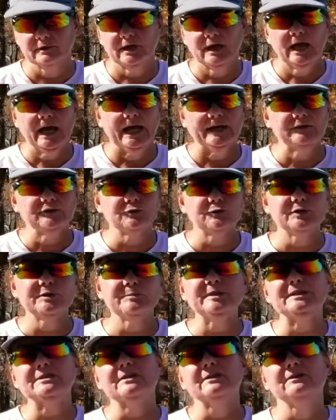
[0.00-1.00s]
And
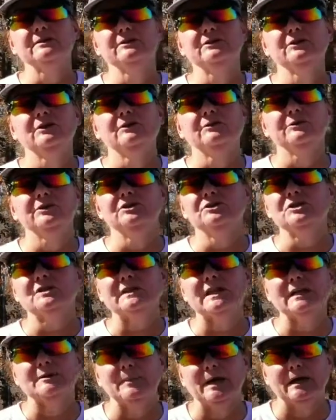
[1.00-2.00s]
tournaments, you just
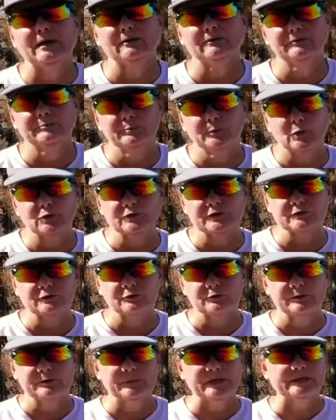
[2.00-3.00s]
get a medal, most
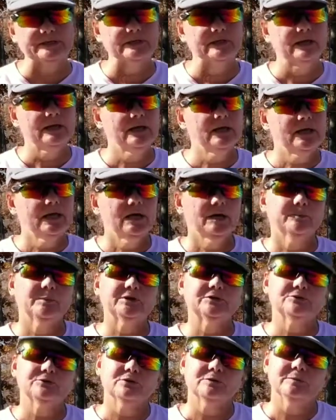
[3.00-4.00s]
tournaments.
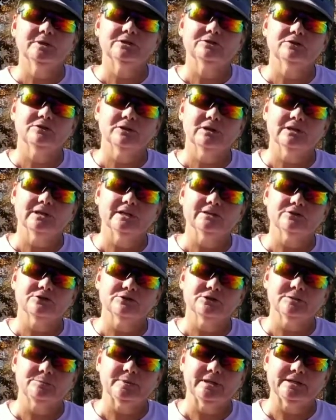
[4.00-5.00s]
But tournament is
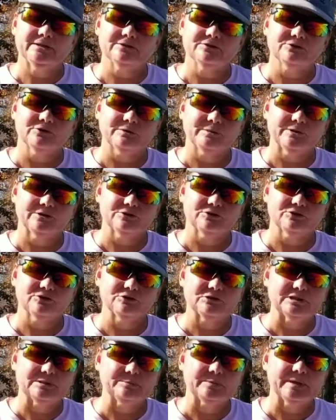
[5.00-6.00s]
good to play in a tournament because you're
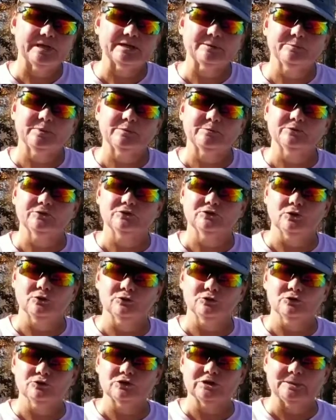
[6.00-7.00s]
usually playing people you don't
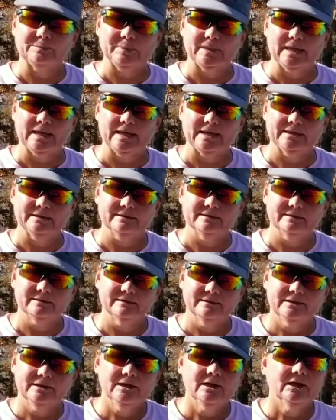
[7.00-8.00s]
usually play.
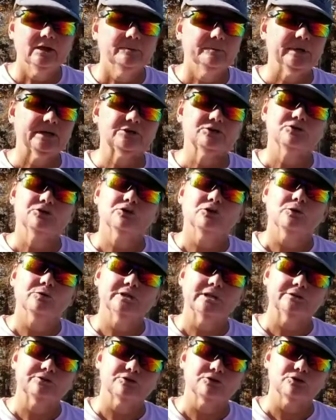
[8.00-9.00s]
Make sure you go
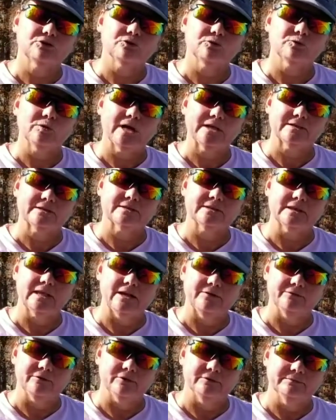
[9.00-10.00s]
in at your correct
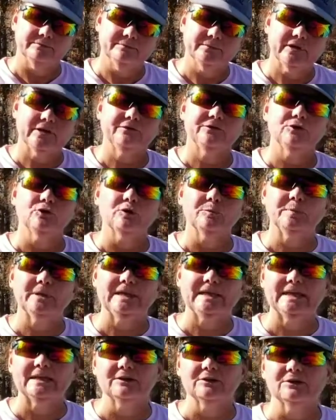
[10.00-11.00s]
level. If you're a
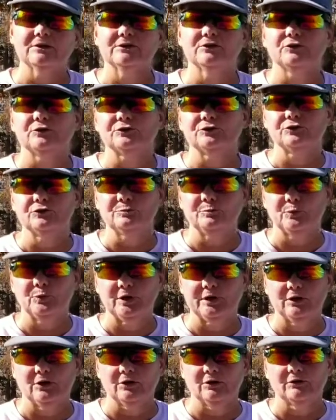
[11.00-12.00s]
beginner, you're a
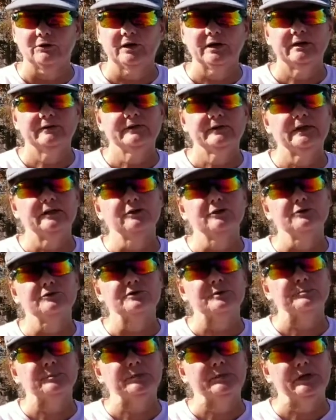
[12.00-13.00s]
2.0. Then it goes
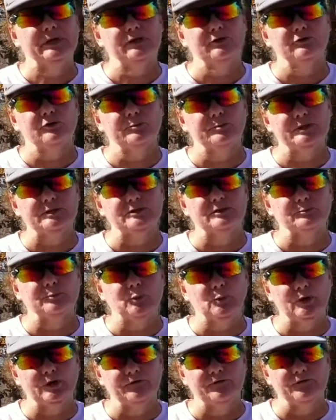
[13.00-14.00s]
up in increments of
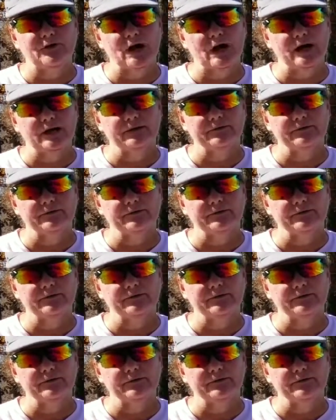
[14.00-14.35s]
0.5.